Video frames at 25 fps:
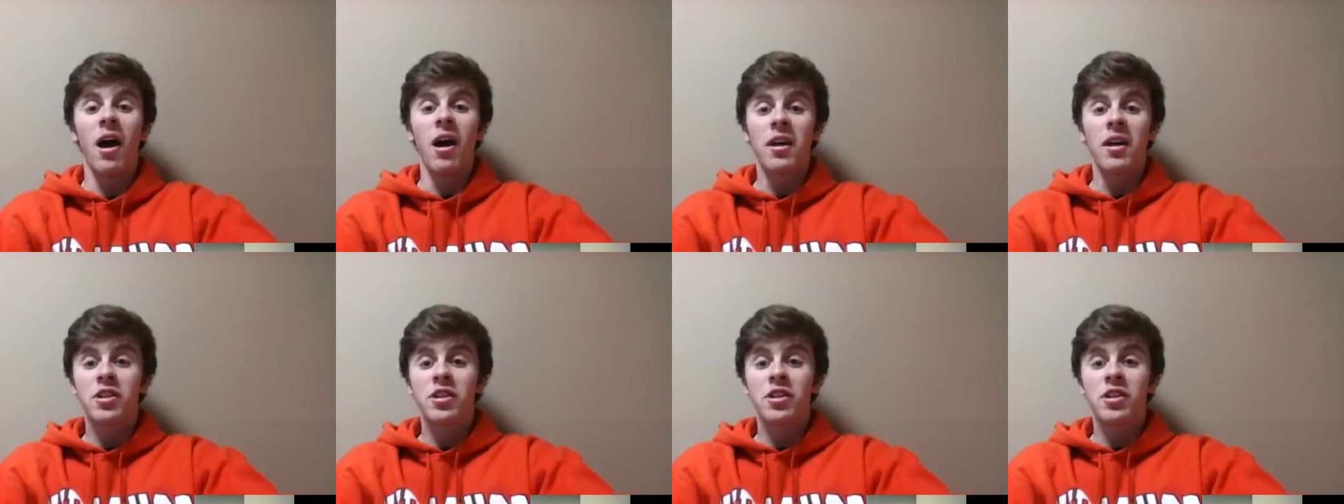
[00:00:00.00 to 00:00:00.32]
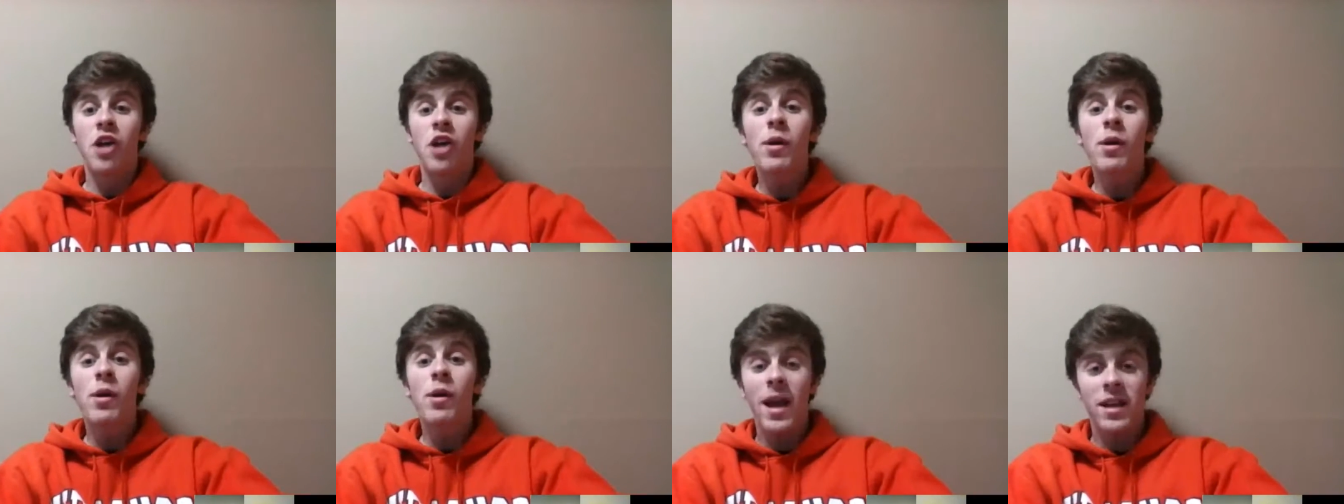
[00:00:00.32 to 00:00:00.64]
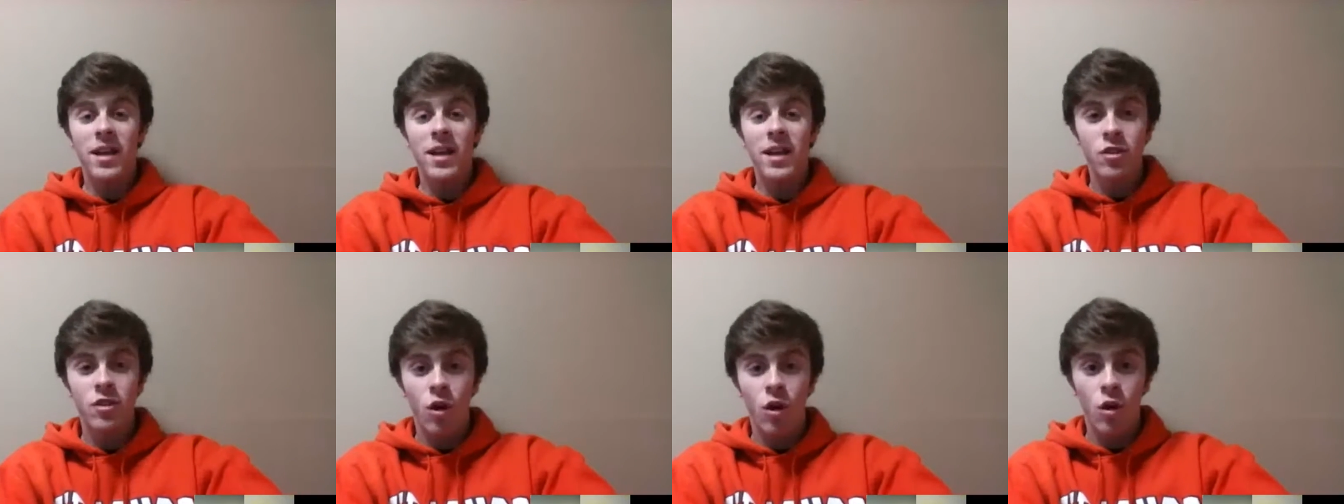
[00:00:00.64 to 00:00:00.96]
Going
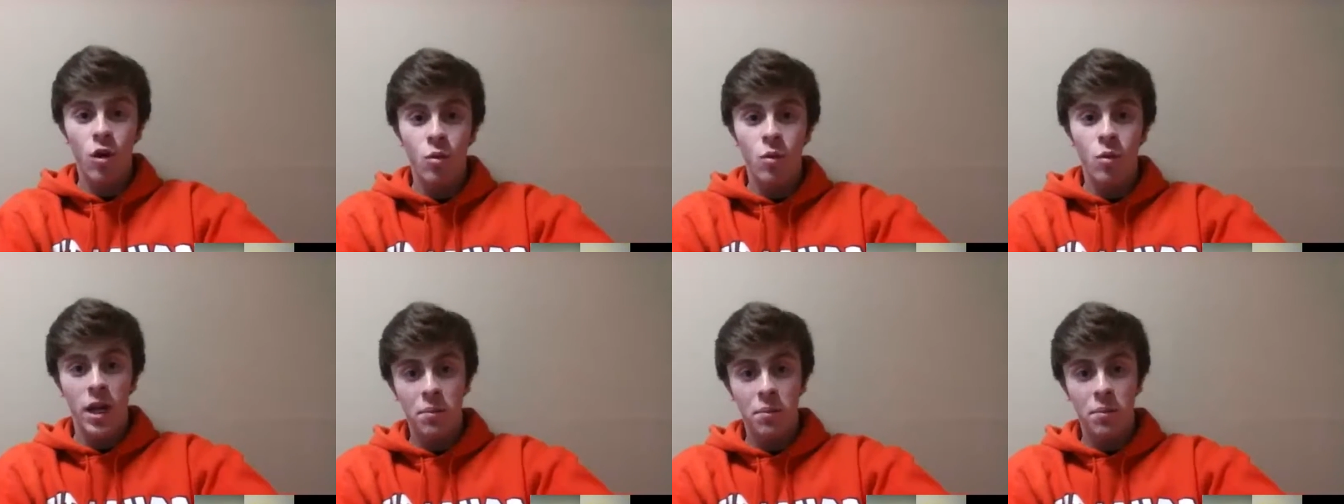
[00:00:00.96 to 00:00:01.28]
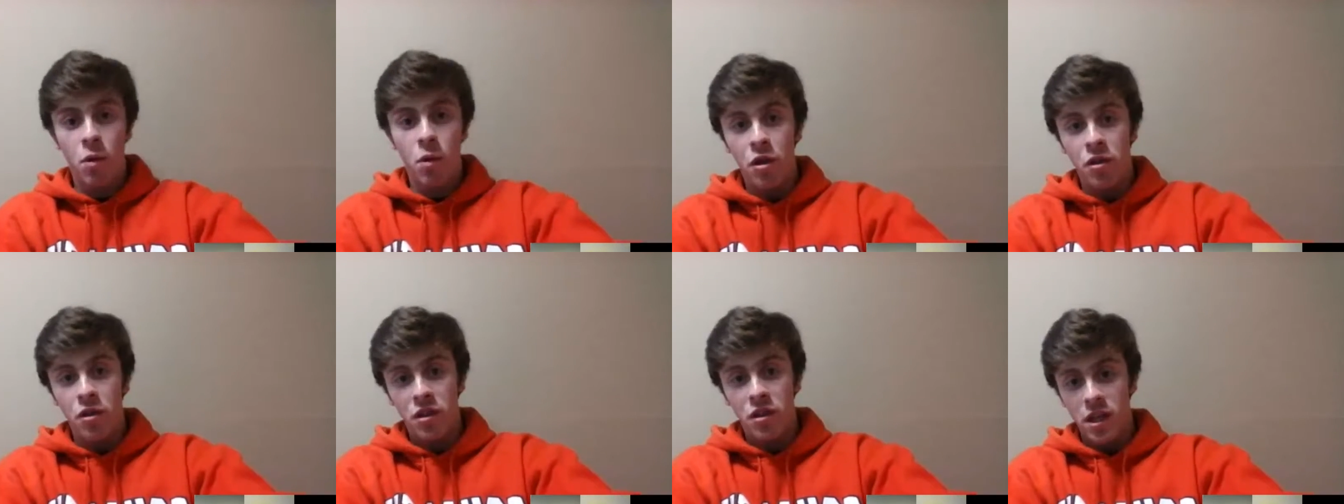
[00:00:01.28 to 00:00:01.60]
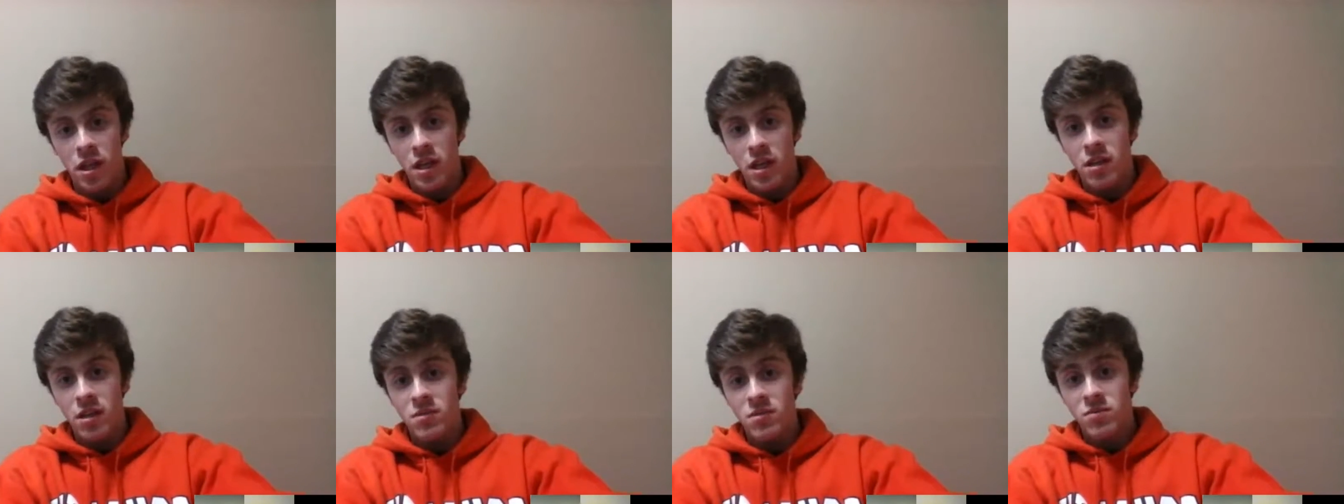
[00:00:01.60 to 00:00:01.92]
back to the whole rec ball
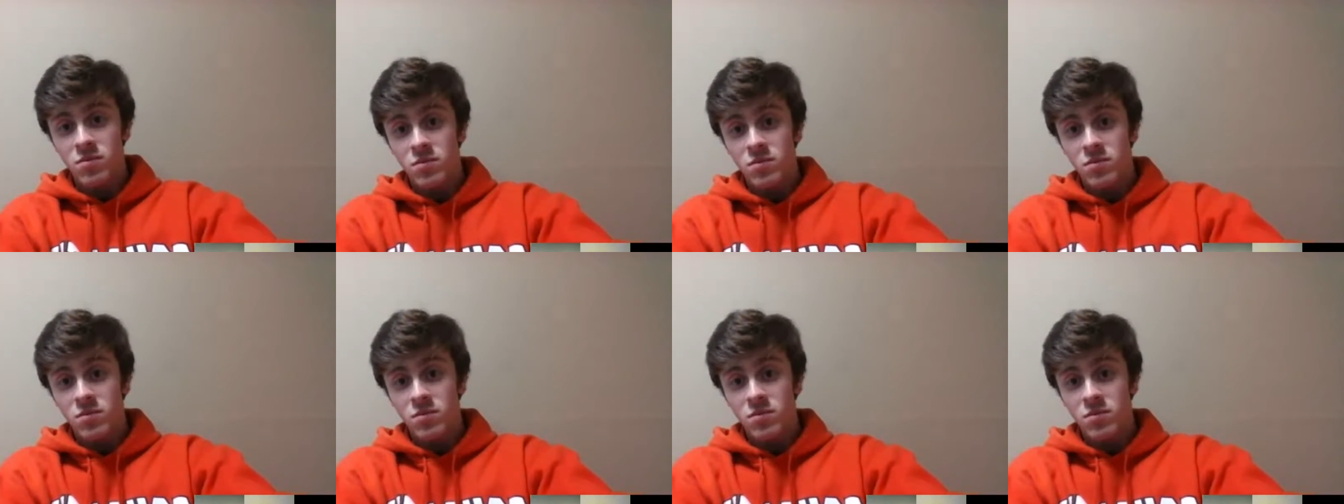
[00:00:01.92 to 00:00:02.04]
thing,